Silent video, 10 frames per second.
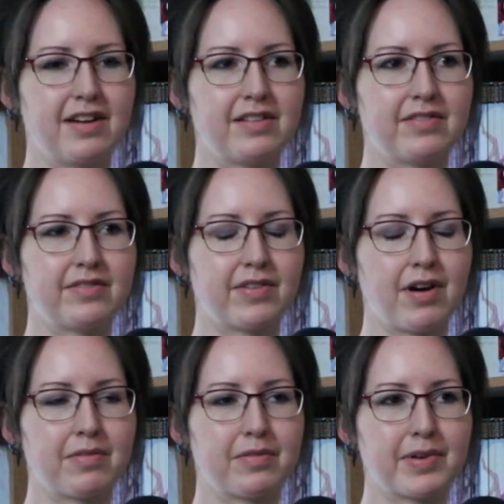times.
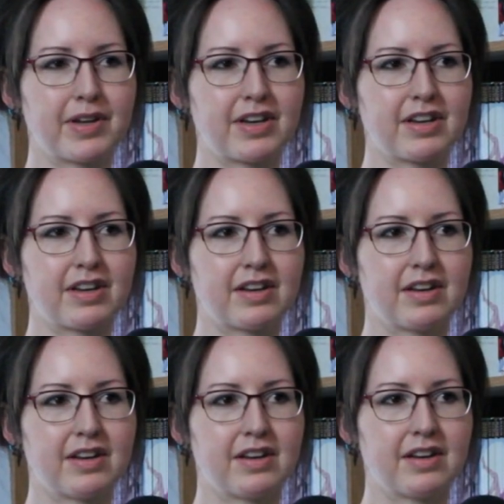Probably. Yeah.
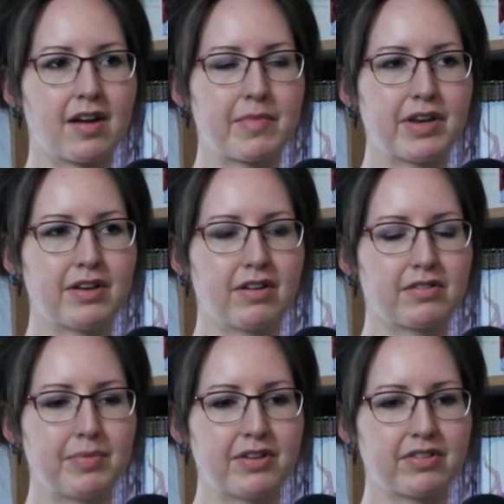I mean, not to
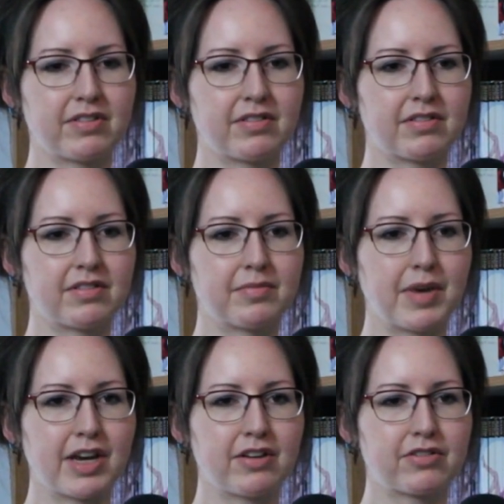mention
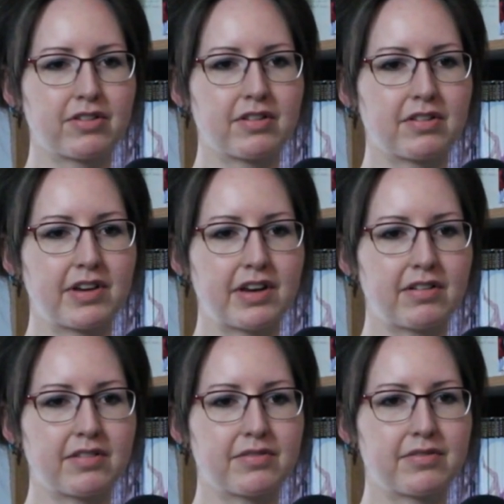making sure to get
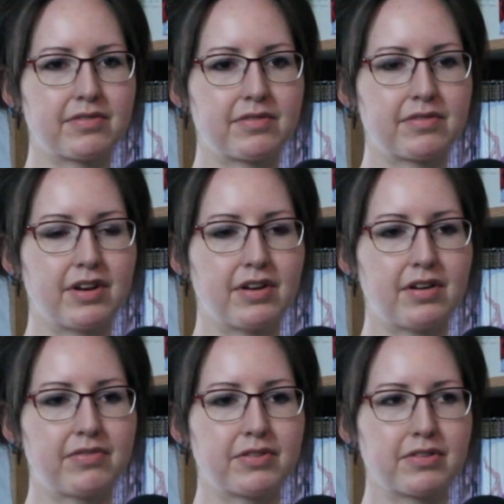our
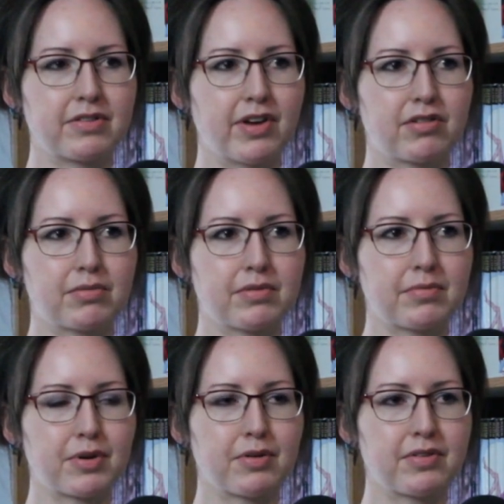fruits and vegetables and
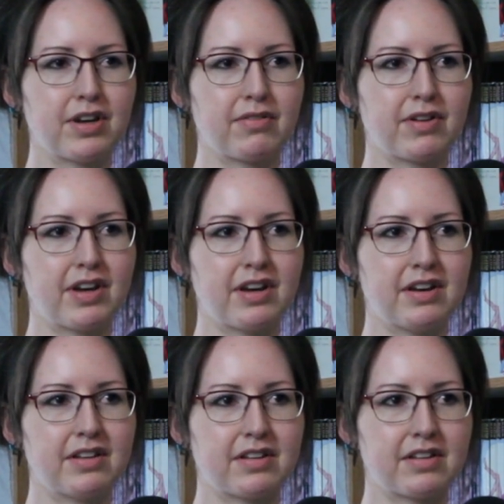protein every day,
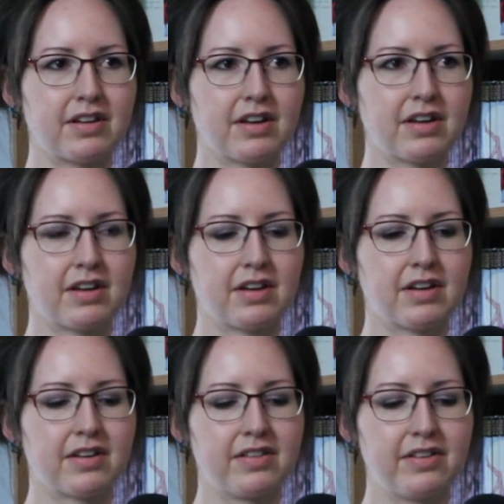and then
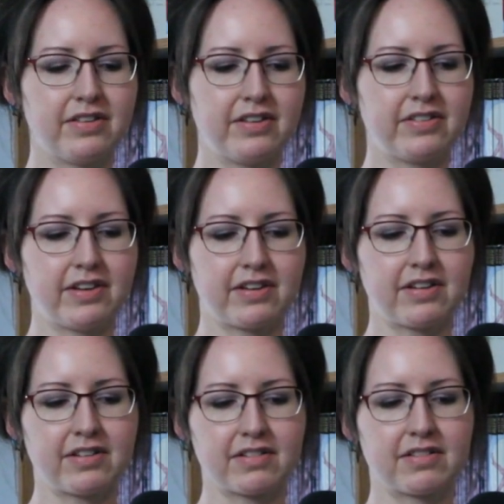this as like
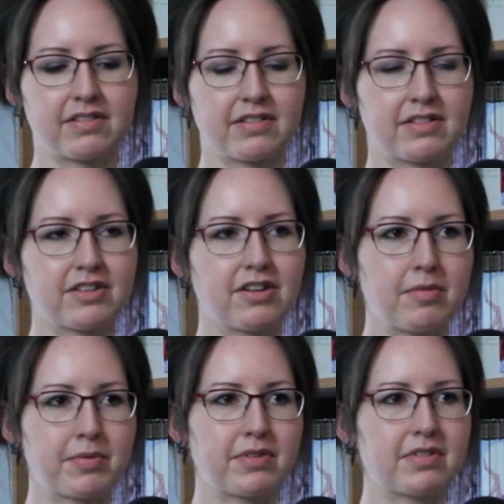our
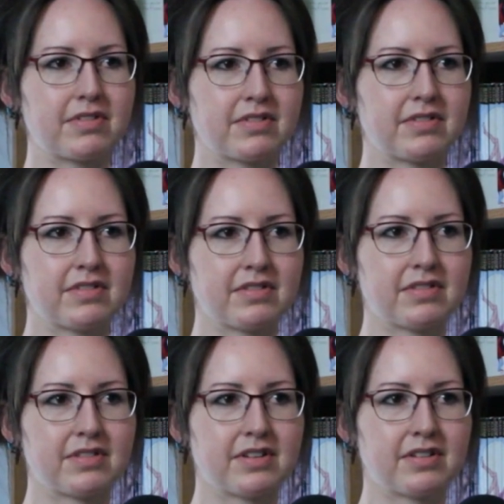topper
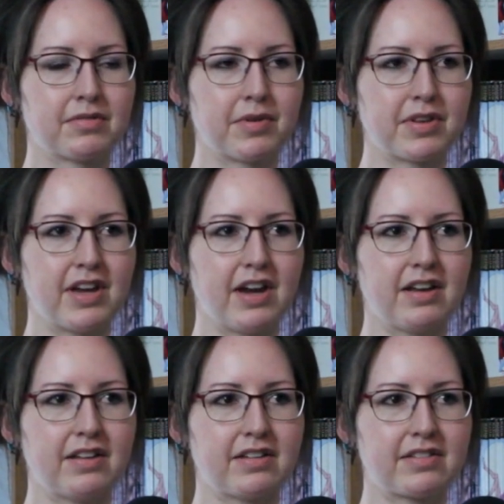with that,
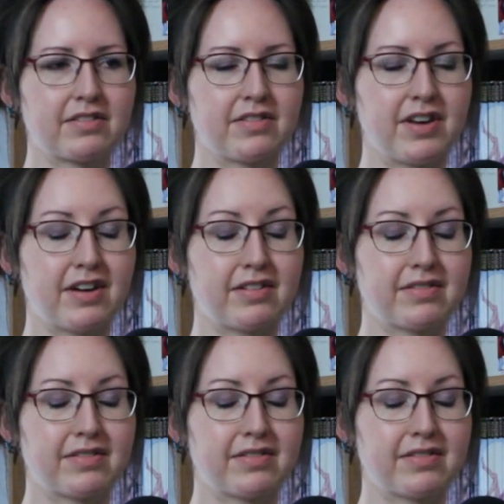like, yeah,